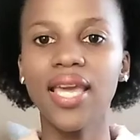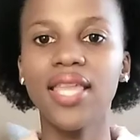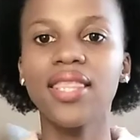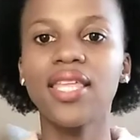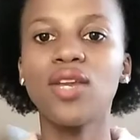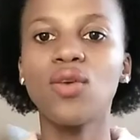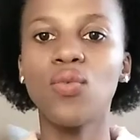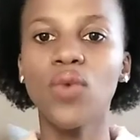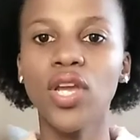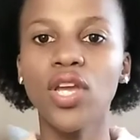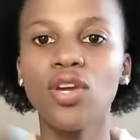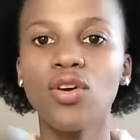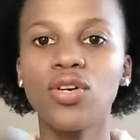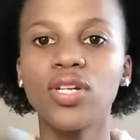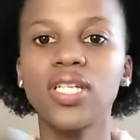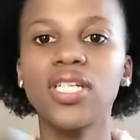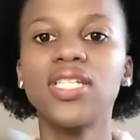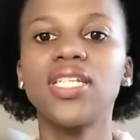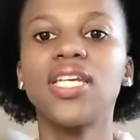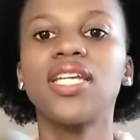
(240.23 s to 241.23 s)
and then working
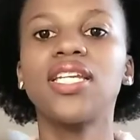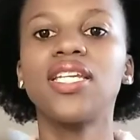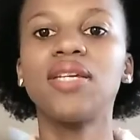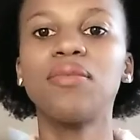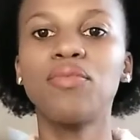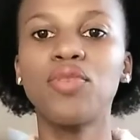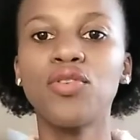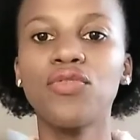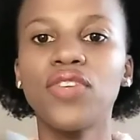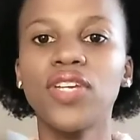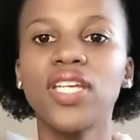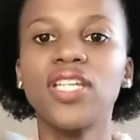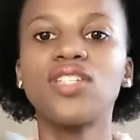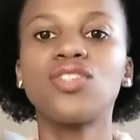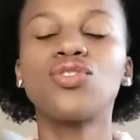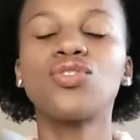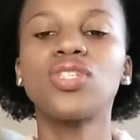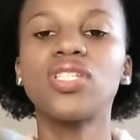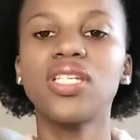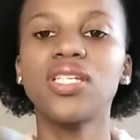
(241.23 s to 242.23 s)
on it and improving it
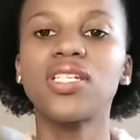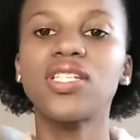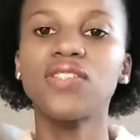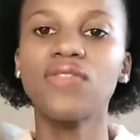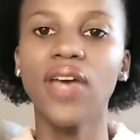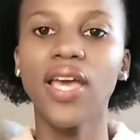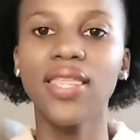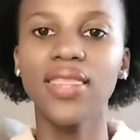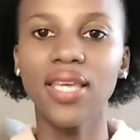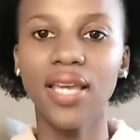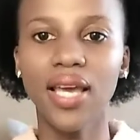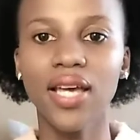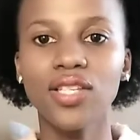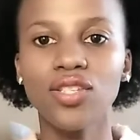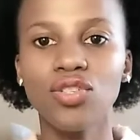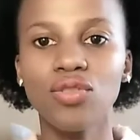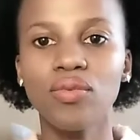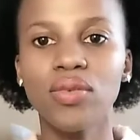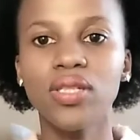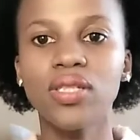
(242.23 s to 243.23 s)
to satisfy the
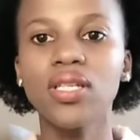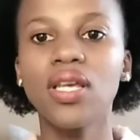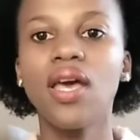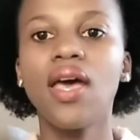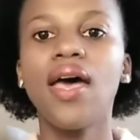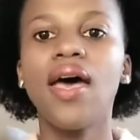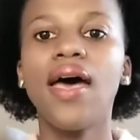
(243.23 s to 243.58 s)
customers.